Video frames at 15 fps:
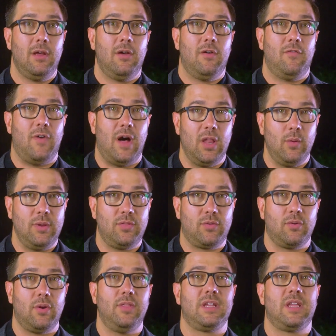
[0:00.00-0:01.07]
Following
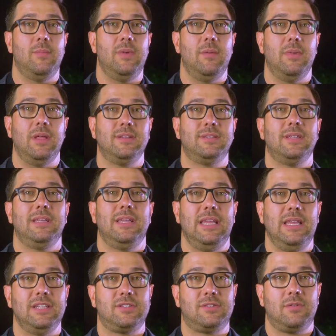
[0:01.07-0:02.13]
through on the commitment
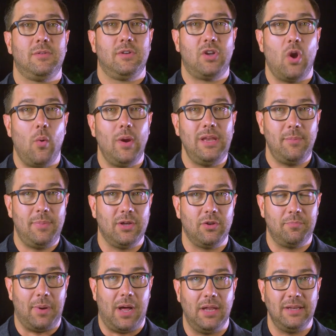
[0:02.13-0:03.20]
is going to
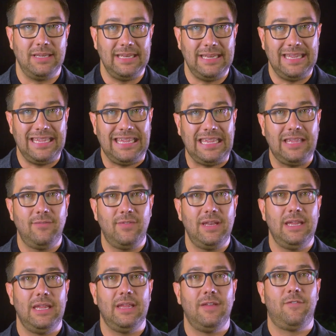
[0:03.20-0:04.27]
build bonding
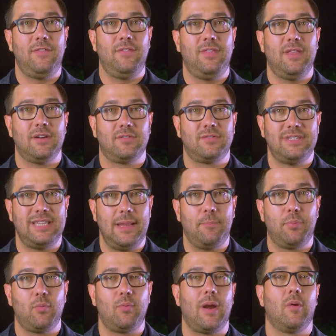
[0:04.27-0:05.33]
even if they're
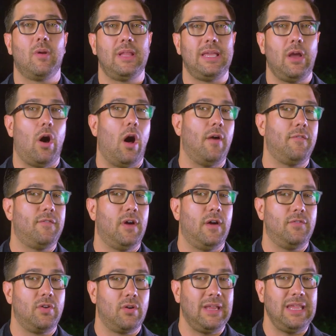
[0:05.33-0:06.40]
temporarily off
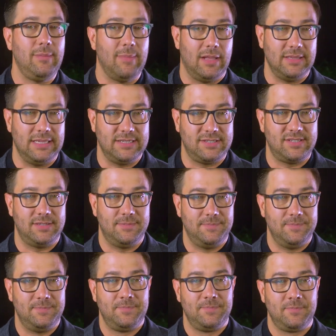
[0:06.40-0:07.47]
of your email list.
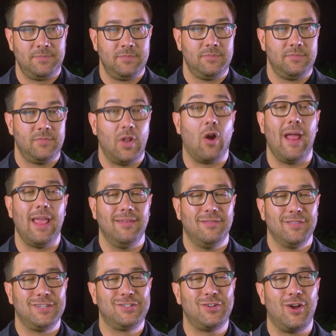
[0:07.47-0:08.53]
All right,
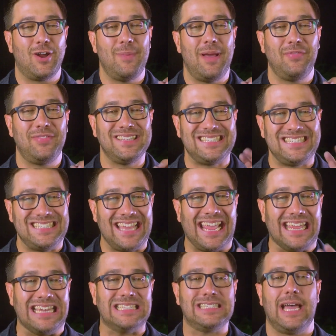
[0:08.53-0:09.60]
let's talk about the
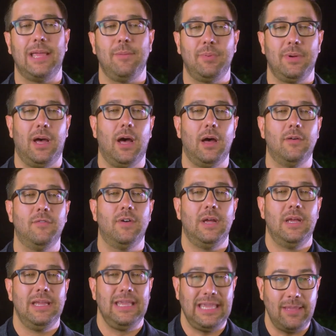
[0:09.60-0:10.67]
second type of
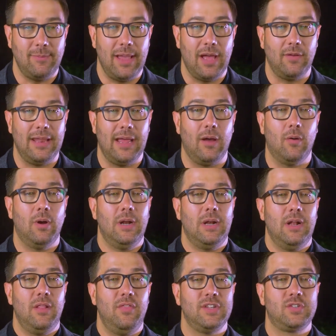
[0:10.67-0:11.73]
email now.
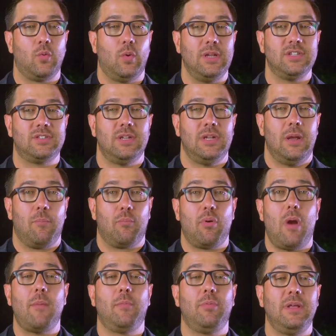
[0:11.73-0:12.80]
This one is
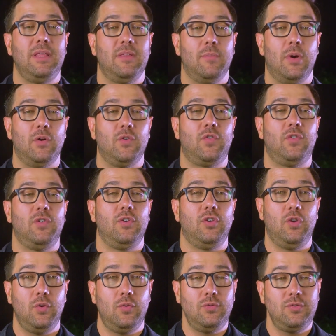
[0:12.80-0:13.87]
probably the most
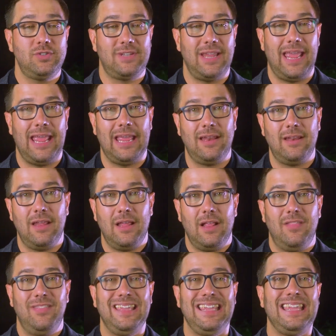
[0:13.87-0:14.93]
used and
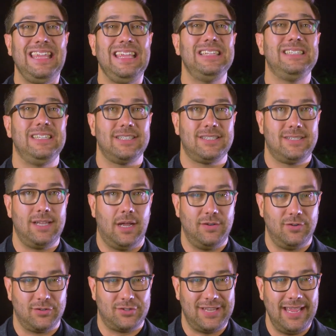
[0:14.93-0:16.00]
the easiest to
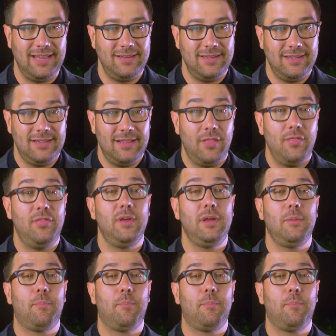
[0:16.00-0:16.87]
understand, the